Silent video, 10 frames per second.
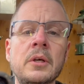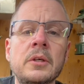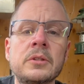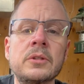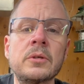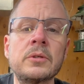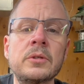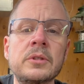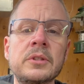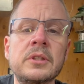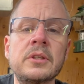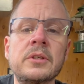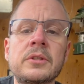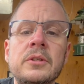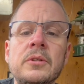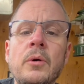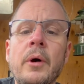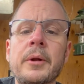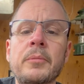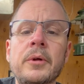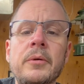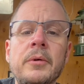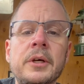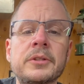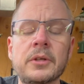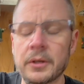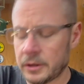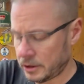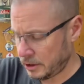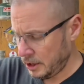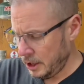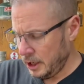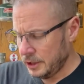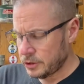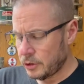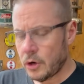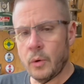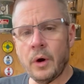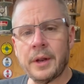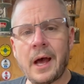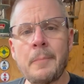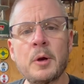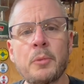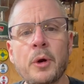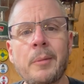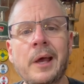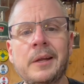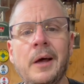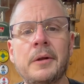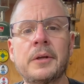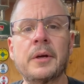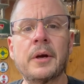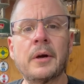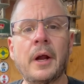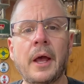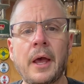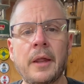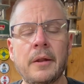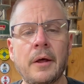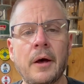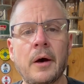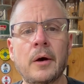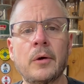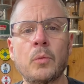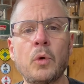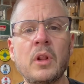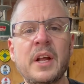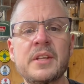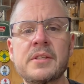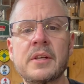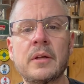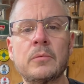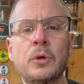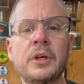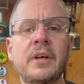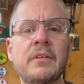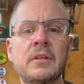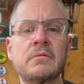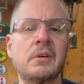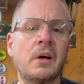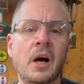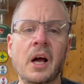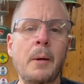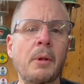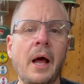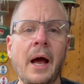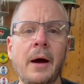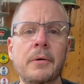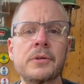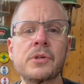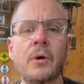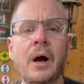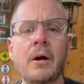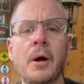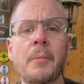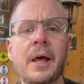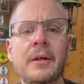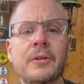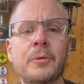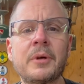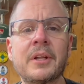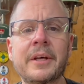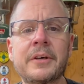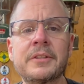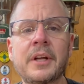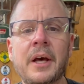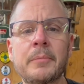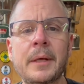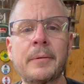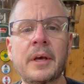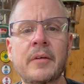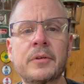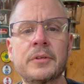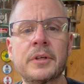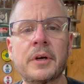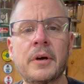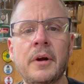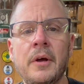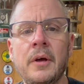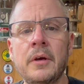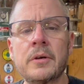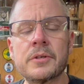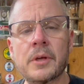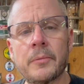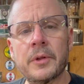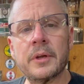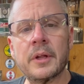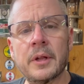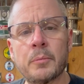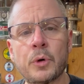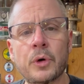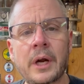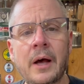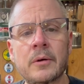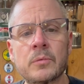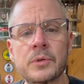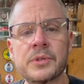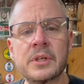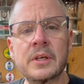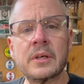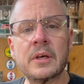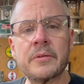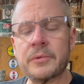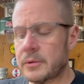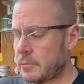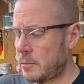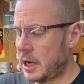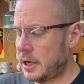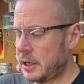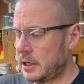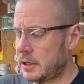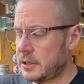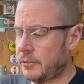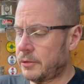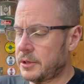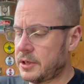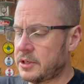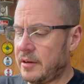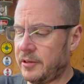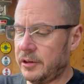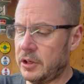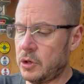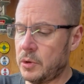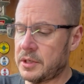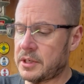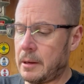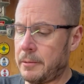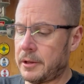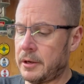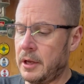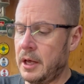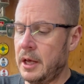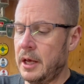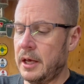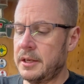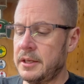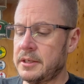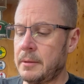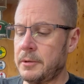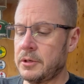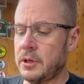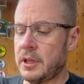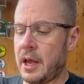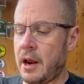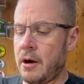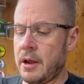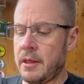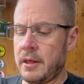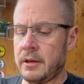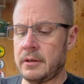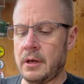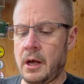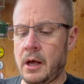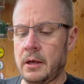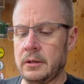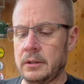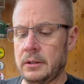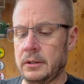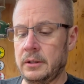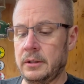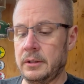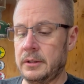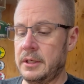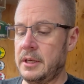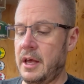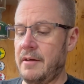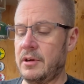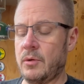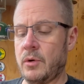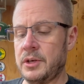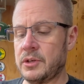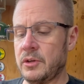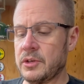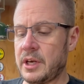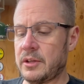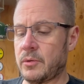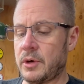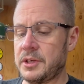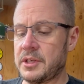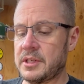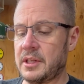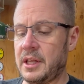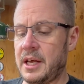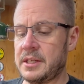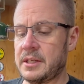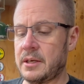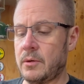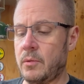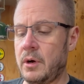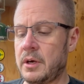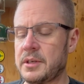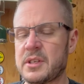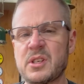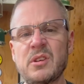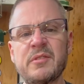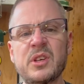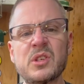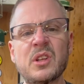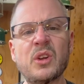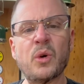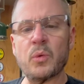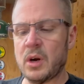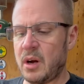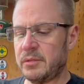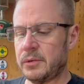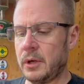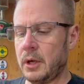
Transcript: So you can see there's still quite a bit of rust on there. So you know what? Now I'm going to put it back down in here, and we'll let it sit. We'll give it a couple of hours. So I'll come back a little bit later tonight, maybe after dinner or something, and pull it out, and we'll see if it made any difference. It's definitely doing something. It did something to the area that didn't have any rust. And it looks like the rust is less than it was. It still feels a little rough.